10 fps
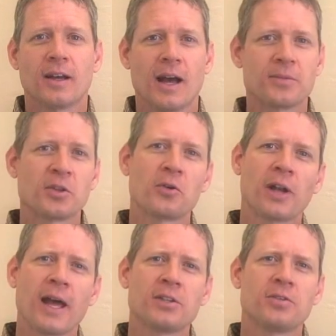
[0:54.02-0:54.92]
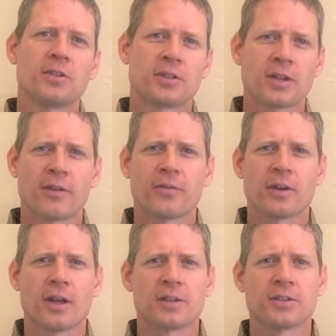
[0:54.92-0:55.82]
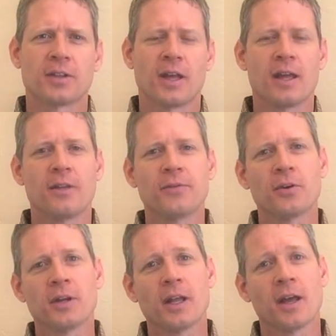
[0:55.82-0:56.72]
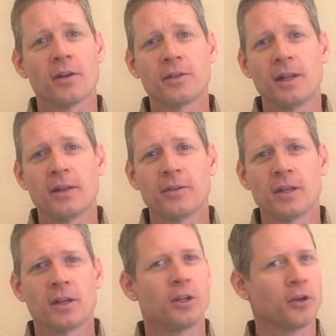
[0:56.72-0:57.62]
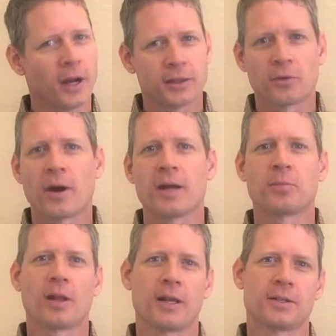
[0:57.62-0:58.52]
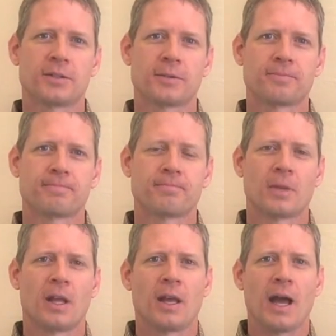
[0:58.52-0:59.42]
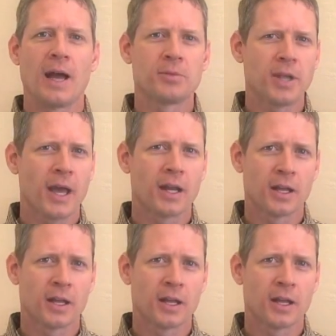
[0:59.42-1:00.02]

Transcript: I'm so glad you discovered us, and if you're into healthy living, you're at the right place. I'm Chad